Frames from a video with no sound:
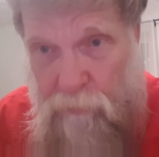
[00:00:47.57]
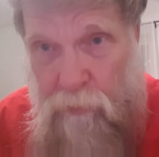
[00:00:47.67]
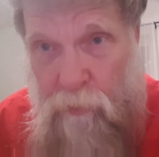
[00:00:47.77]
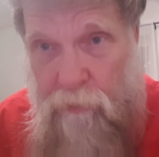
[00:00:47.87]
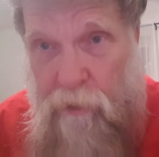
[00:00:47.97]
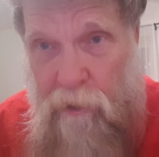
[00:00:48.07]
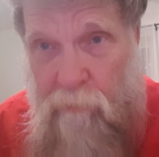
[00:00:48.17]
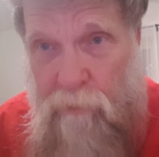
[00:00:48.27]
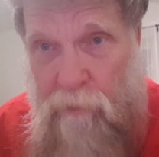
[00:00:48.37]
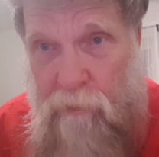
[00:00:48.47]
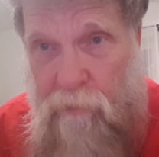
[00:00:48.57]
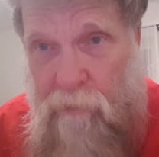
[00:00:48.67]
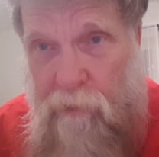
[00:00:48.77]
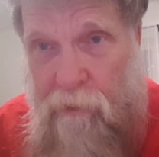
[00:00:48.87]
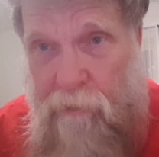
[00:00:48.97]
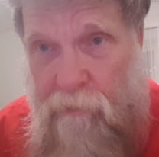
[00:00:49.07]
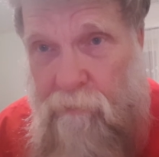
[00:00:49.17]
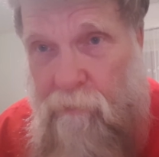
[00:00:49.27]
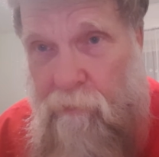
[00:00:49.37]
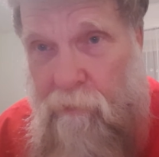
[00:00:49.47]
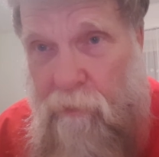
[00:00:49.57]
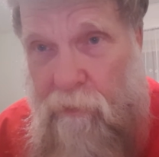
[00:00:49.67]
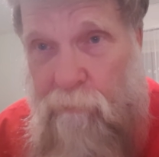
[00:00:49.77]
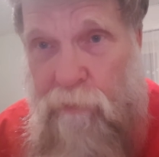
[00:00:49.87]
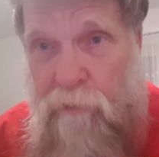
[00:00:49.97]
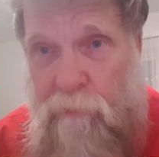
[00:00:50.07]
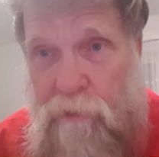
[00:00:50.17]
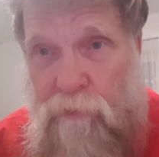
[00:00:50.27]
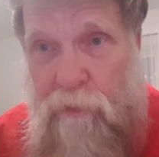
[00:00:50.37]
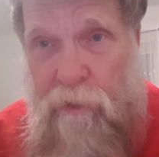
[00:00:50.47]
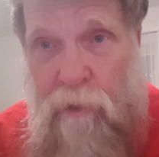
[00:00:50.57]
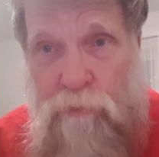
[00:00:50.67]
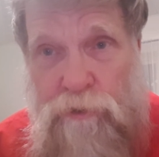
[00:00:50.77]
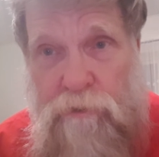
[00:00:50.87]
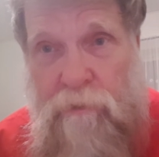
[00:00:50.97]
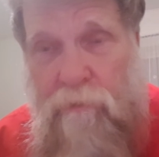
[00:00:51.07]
the Lord came and he kind of pinned me to the couch